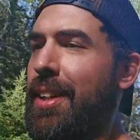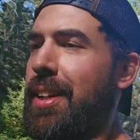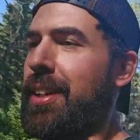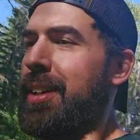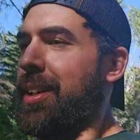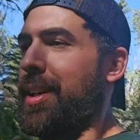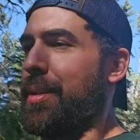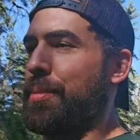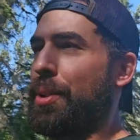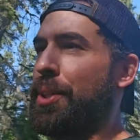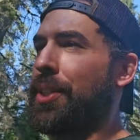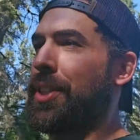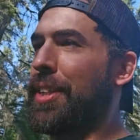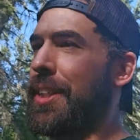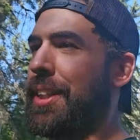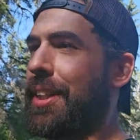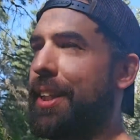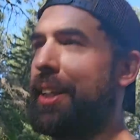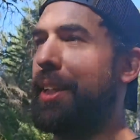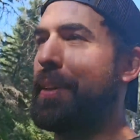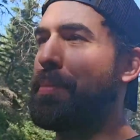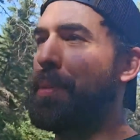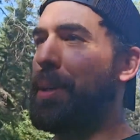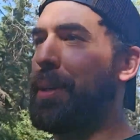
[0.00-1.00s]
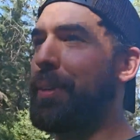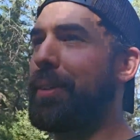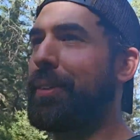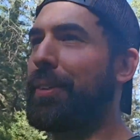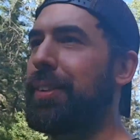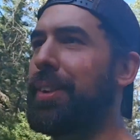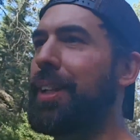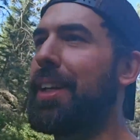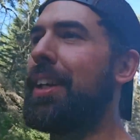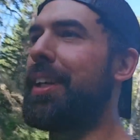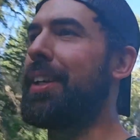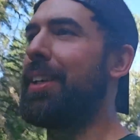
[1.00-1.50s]
I'm just thinking about
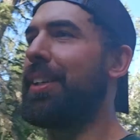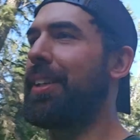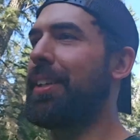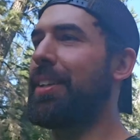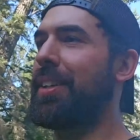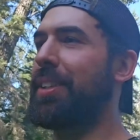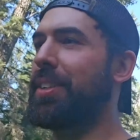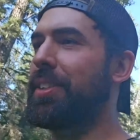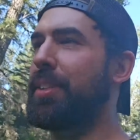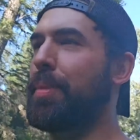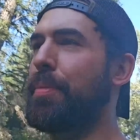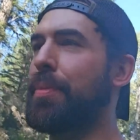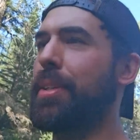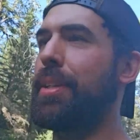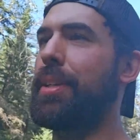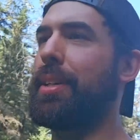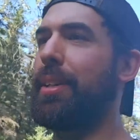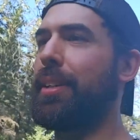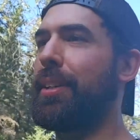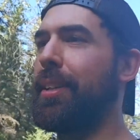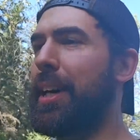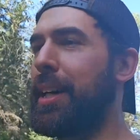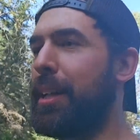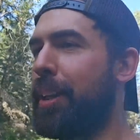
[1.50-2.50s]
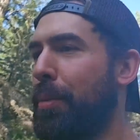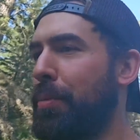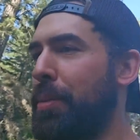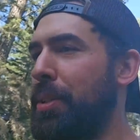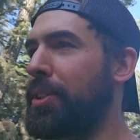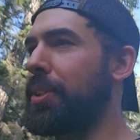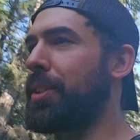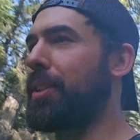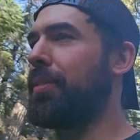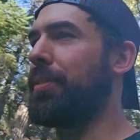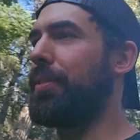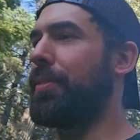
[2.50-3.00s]
some of the
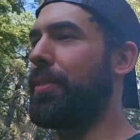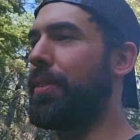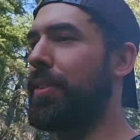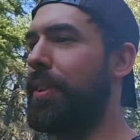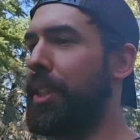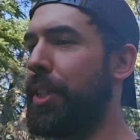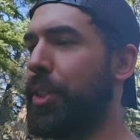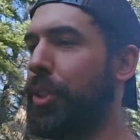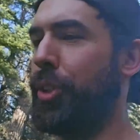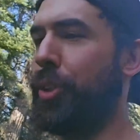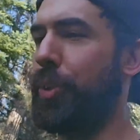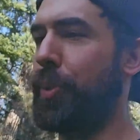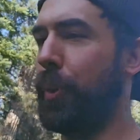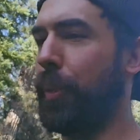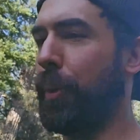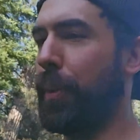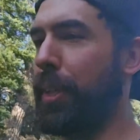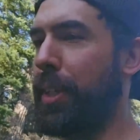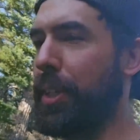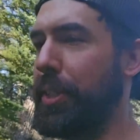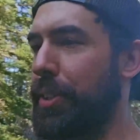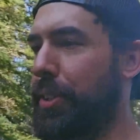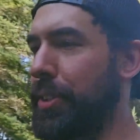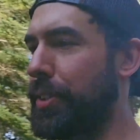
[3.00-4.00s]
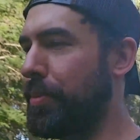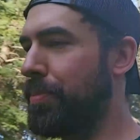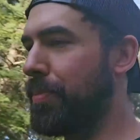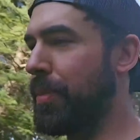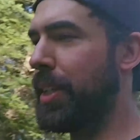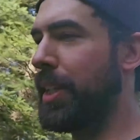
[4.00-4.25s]
elements of these stories,